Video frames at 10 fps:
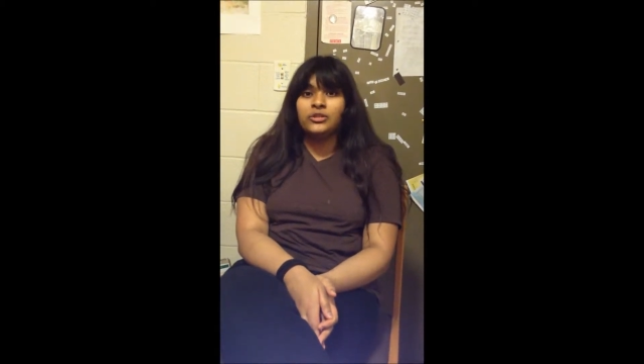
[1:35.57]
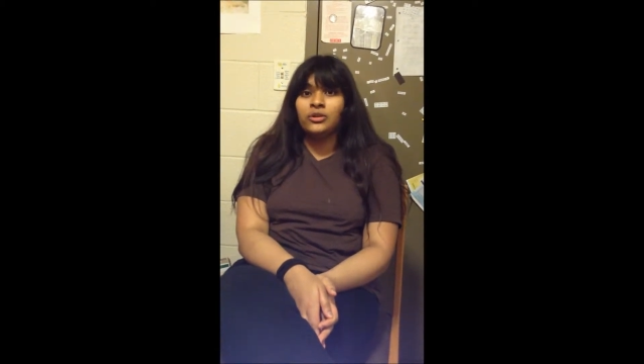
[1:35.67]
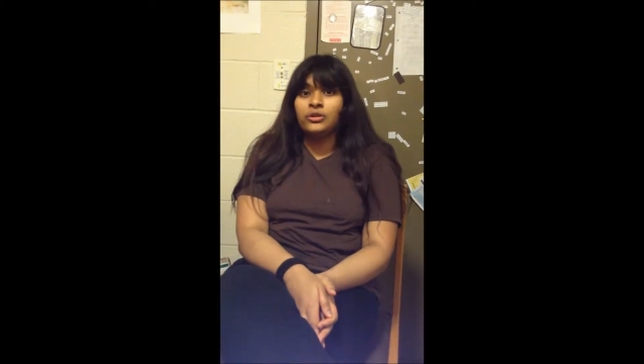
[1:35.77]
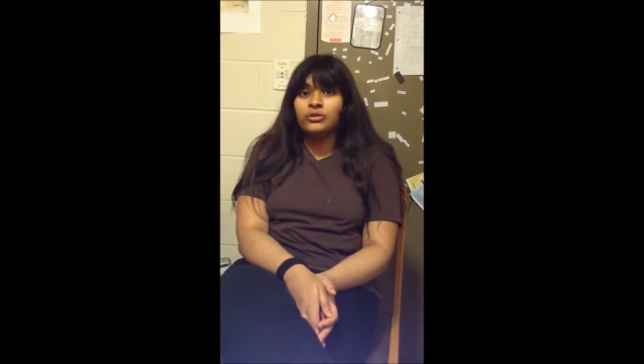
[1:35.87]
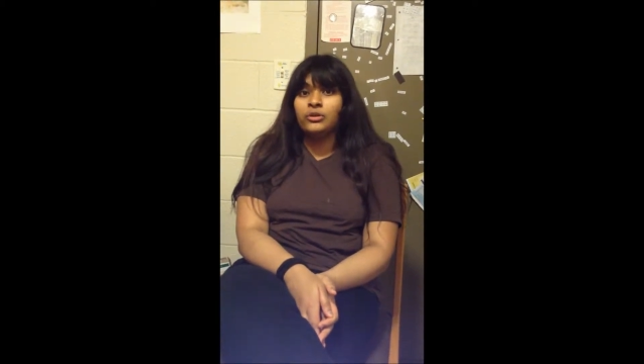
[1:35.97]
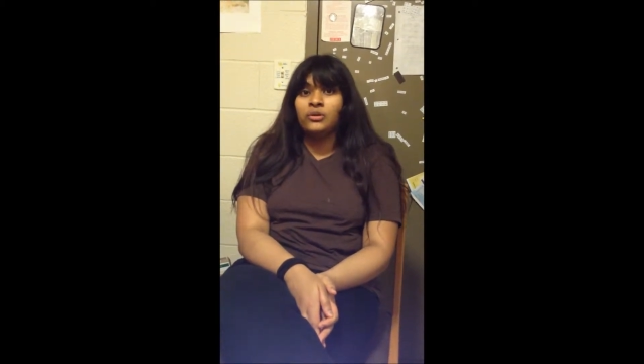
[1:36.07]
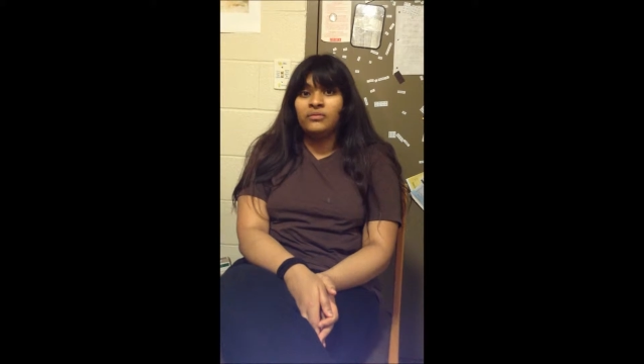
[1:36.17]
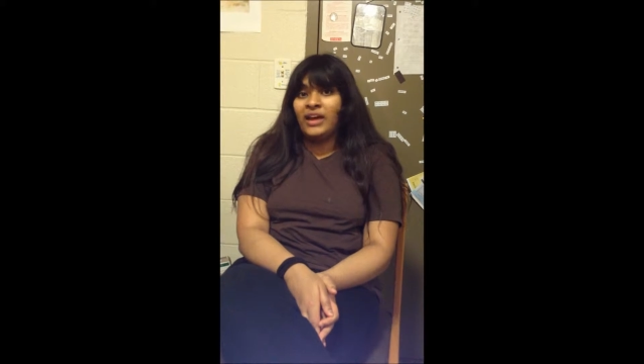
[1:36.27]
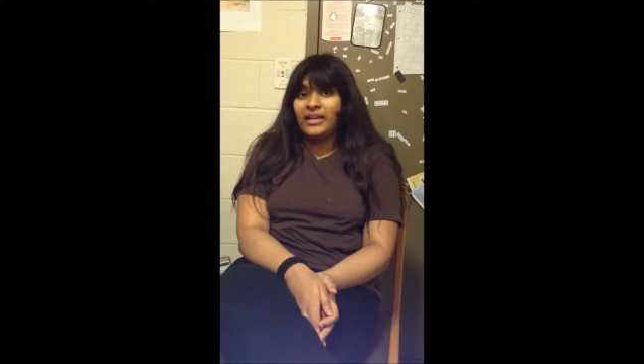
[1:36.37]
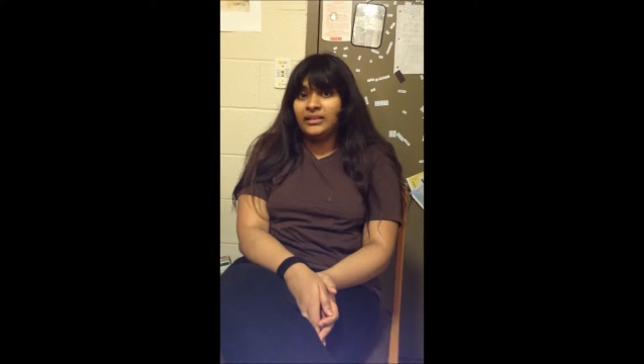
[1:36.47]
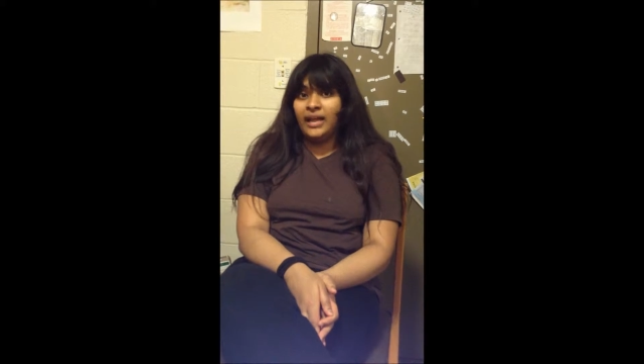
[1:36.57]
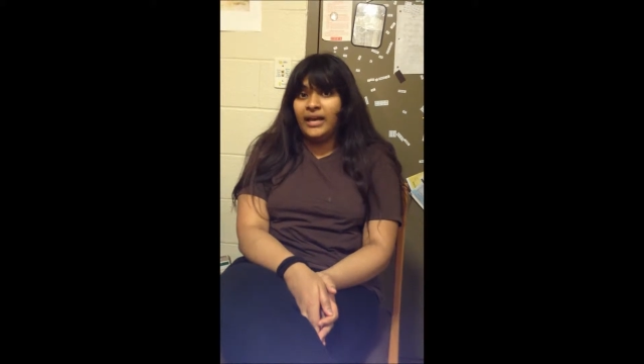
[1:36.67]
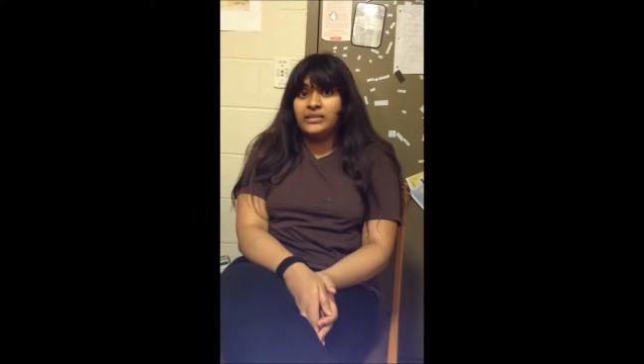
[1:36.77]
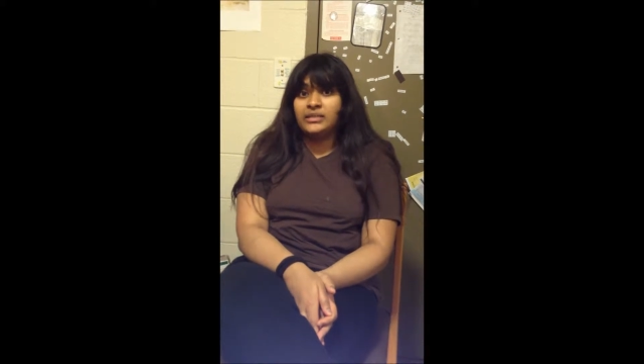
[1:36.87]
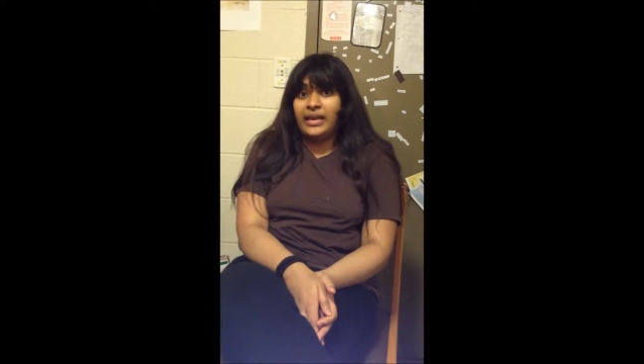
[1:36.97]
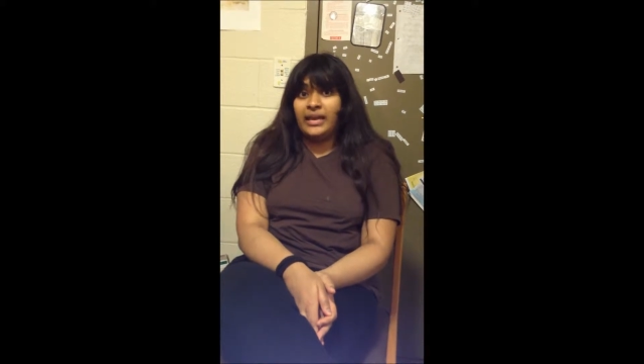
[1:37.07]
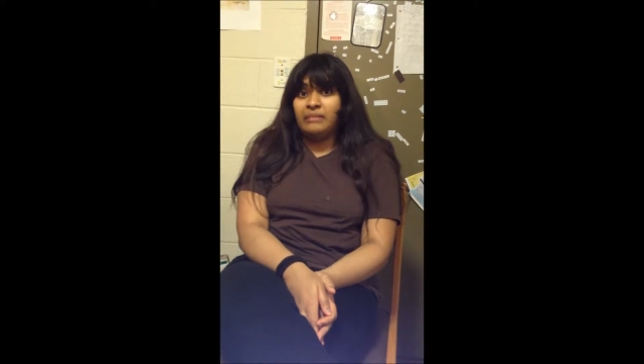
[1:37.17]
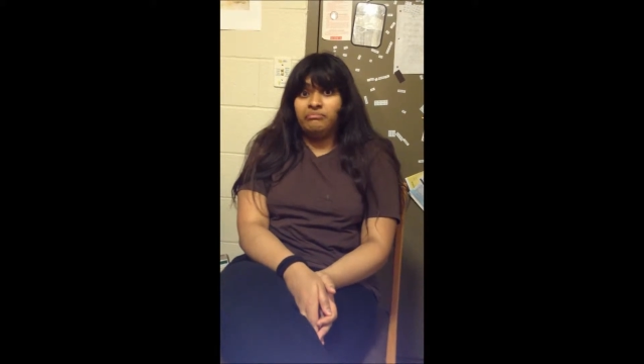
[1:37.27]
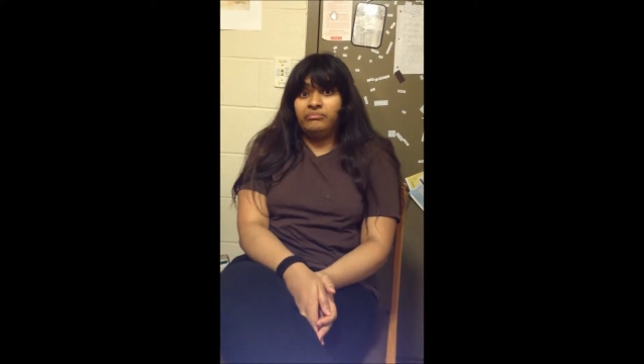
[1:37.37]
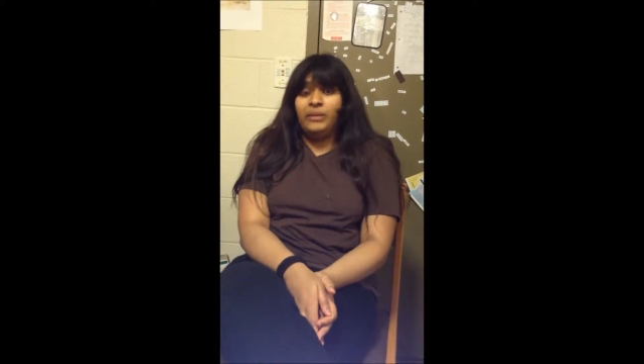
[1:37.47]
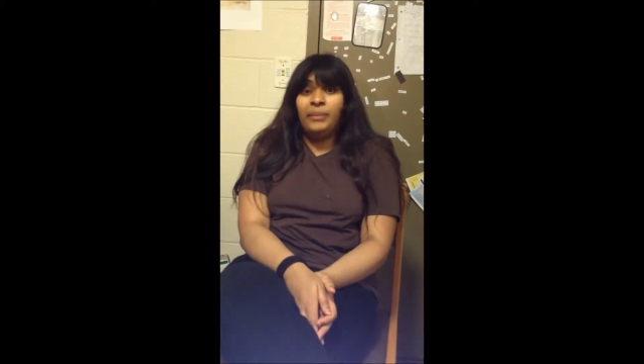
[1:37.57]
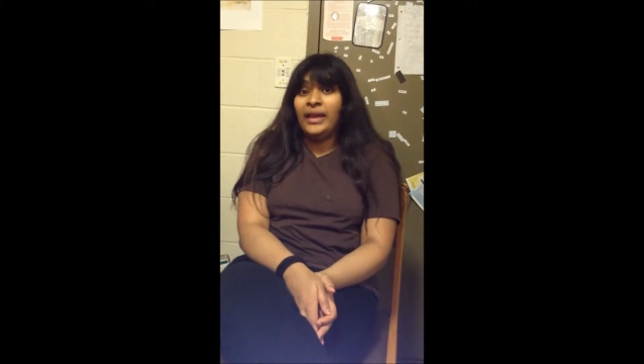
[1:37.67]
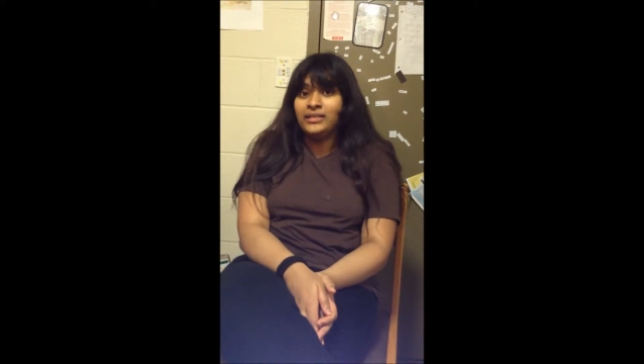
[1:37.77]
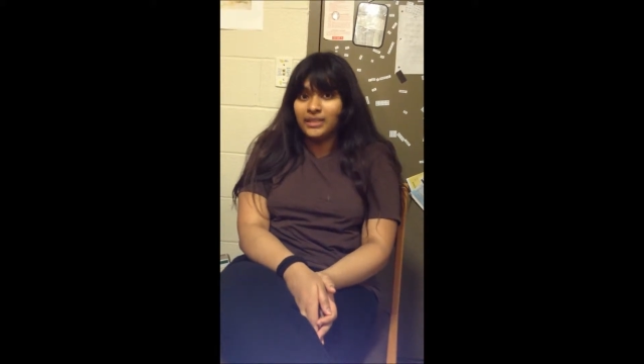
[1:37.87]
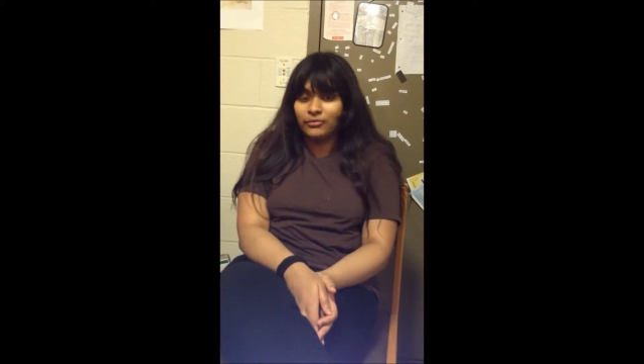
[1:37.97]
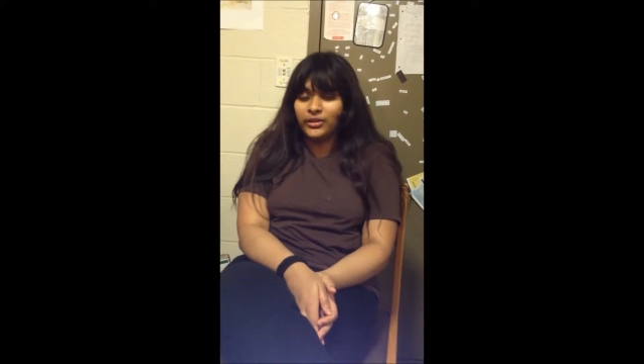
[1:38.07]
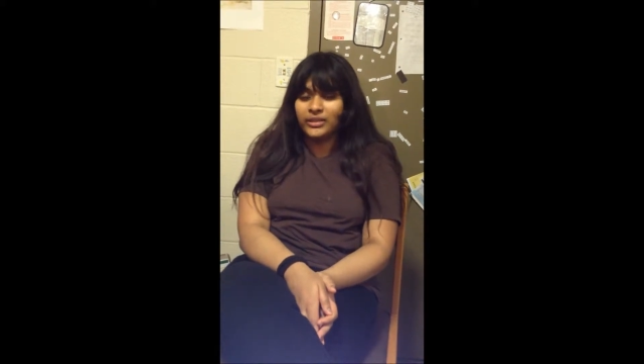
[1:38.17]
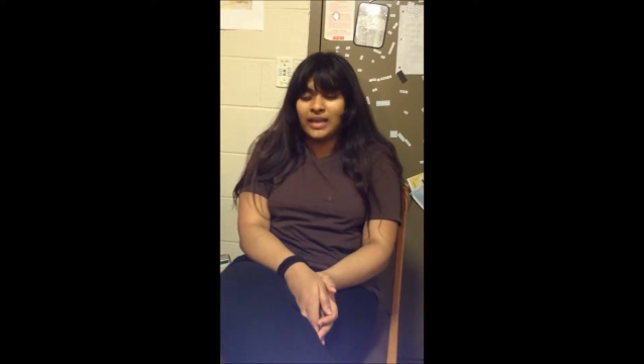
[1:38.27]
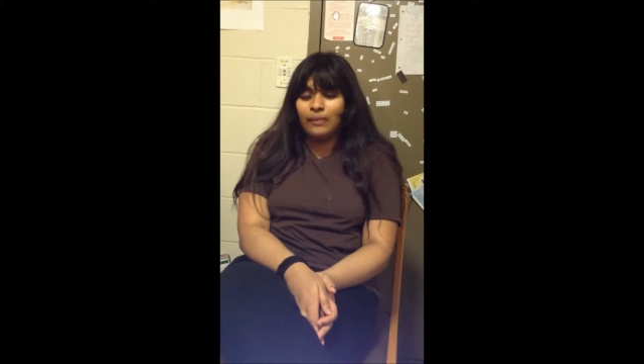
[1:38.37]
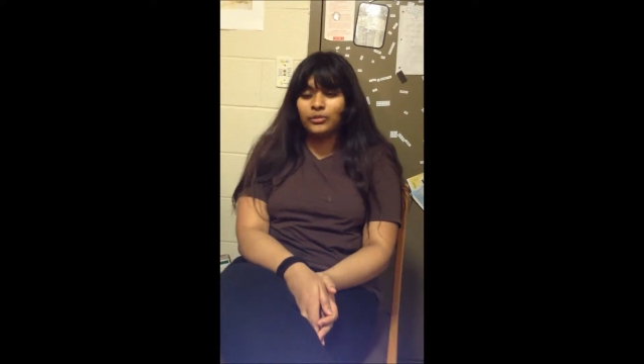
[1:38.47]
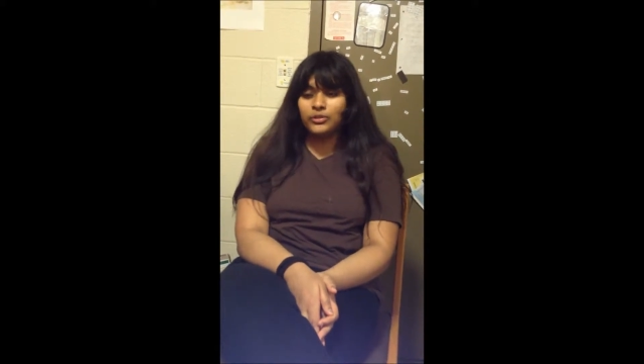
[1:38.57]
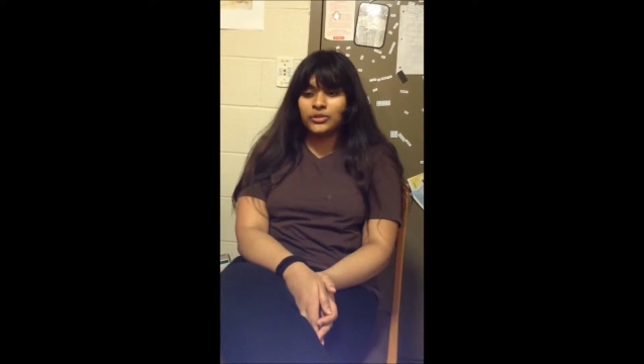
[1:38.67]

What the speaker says: You don't vandalize, say, a painting, for example.